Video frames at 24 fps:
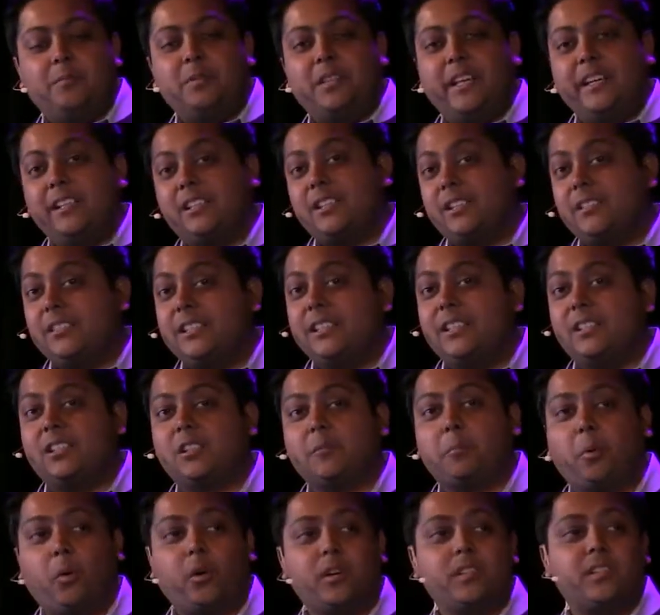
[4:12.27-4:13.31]
They still need a
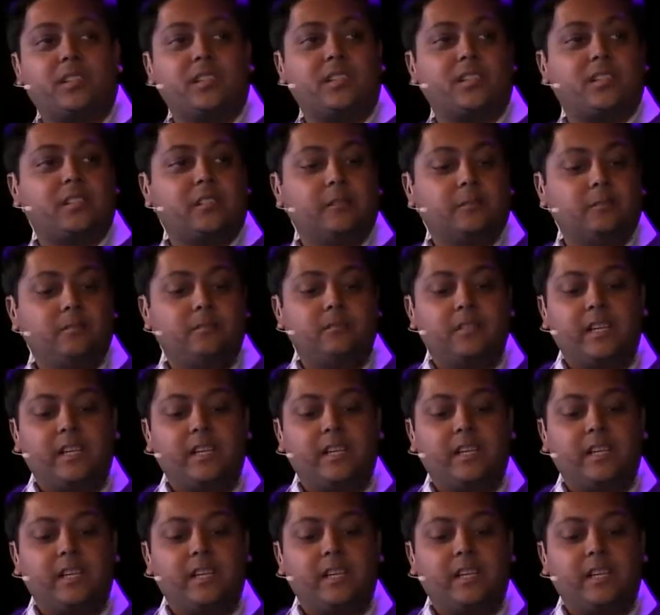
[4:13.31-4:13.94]
support system.